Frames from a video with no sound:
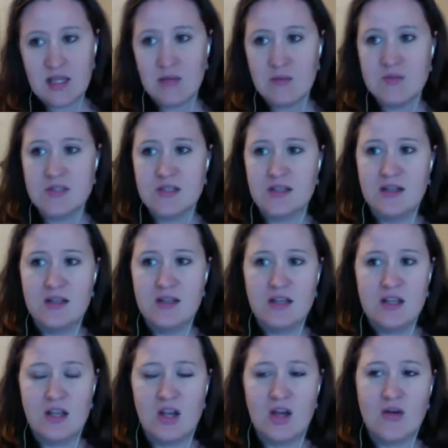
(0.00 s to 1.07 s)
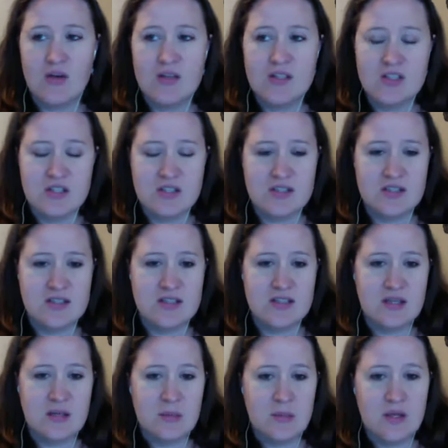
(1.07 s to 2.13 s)
themes, and you know, it's
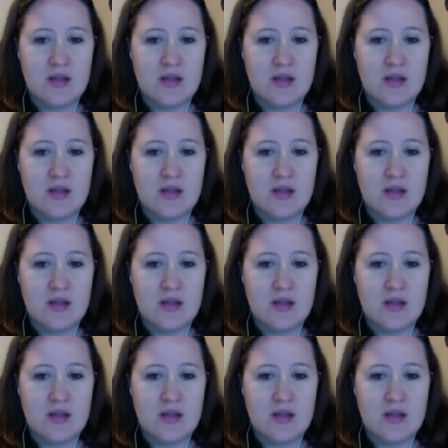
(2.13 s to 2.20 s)
just.